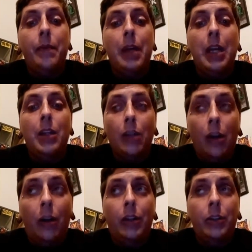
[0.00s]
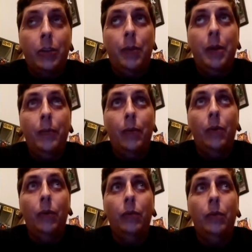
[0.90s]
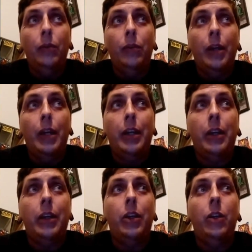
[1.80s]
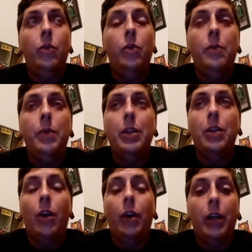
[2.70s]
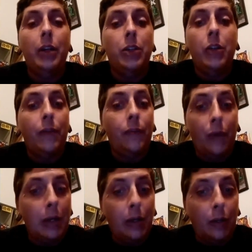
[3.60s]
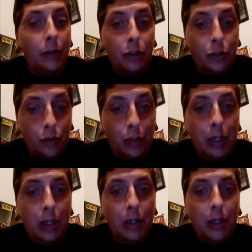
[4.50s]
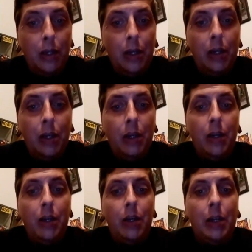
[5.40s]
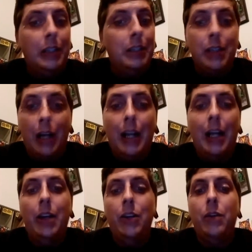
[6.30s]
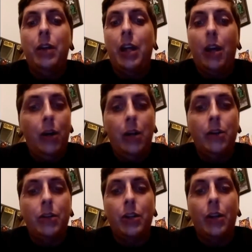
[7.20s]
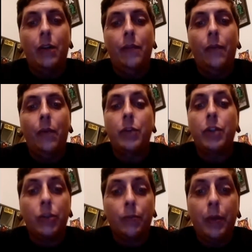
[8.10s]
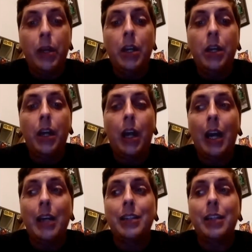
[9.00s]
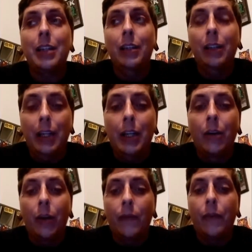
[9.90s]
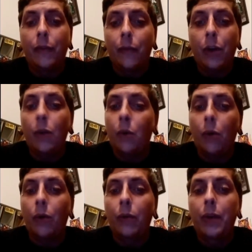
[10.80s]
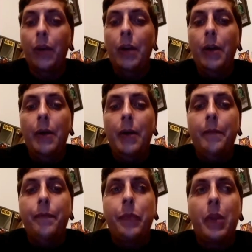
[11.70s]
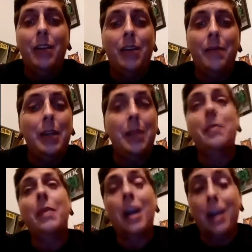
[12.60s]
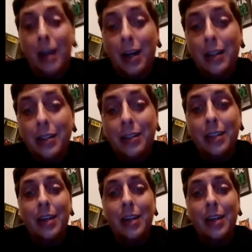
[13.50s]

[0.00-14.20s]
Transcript: He talks to people like you would be talking to your friend on the street. That is not how you carry yourself or speak as a leader of the free world. I mean, in my eyes,